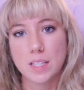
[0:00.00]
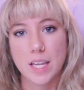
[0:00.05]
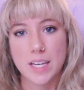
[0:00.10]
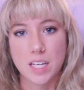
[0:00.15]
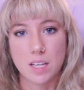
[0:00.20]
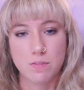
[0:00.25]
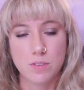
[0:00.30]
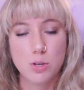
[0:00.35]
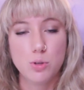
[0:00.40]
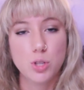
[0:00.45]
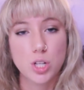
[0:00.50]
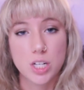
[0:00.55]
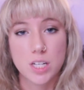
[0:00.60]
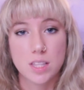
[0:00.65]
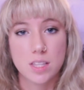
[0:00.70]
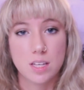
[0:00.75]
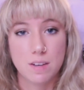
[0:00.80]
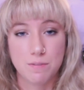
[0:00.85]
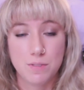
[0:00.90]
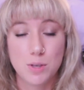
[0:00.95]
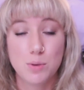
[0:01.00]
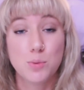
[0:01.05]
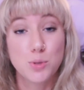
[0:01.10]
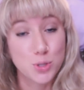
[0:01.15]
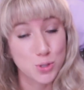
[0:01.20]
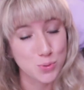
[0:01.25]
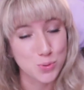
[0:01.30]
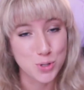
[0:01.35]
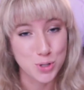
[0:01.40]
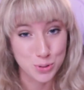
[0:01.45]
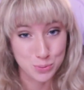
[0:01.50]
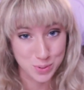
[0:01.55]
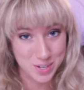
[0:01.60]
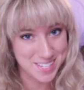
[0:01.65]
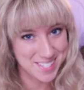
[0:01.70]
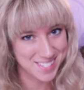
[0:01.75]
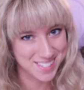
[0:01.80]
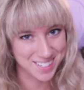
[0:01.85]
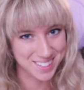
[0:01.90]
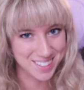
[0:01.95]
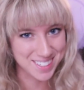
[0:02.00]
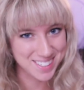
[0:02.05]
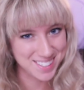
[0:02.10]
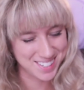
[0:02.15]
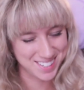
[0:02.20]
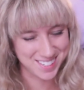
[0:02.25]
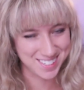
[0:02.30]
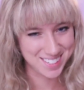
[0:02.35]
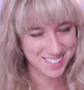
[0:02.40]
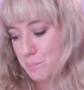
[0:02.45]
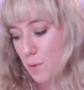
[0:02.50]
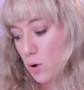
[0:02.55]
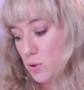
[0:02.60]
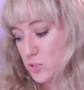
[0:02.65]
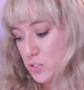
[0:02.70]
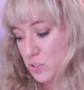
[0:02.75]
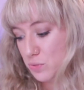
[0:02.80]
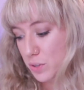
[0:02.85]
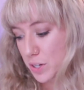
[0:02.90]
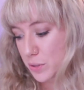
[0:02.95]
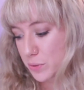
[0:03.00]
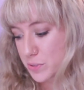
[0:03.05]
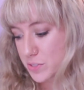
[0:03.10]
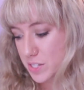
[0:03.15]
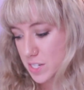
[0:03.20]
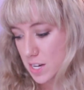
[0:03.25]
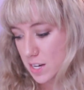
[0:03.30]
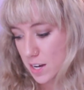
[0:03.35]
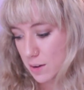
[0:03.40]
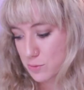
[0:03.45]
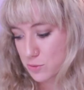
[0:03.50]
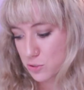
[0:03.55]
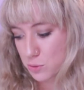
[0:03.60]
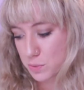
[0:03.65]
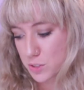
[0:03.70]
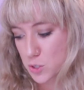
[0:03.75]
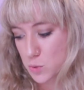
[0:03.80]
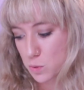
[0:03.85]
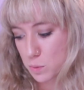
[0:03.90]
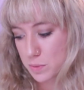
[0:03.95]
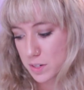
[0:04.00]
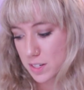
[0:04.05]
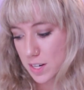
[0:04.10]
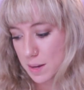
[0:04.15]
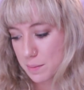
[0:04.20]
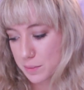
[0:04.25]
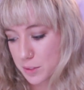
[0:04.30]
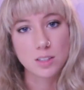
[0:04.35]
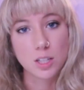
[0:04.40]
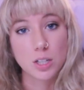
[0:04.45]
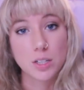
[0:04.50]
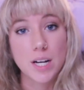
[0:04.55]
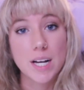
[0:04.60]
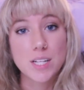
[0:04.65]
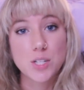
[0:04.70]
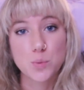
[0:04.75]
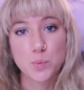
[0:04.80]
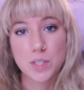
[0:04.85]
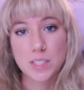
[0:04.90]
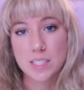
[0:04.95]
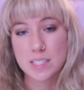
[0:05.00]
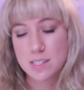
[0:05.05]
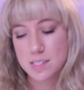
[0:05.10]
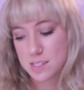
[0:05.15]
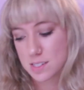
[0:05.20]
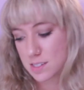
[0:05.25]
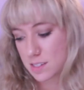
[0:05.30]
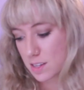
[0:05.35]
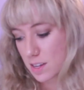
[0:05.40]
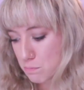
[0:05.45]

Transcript: Like if you do your research, most of what you'll see comes from this woman named Laurette Willis.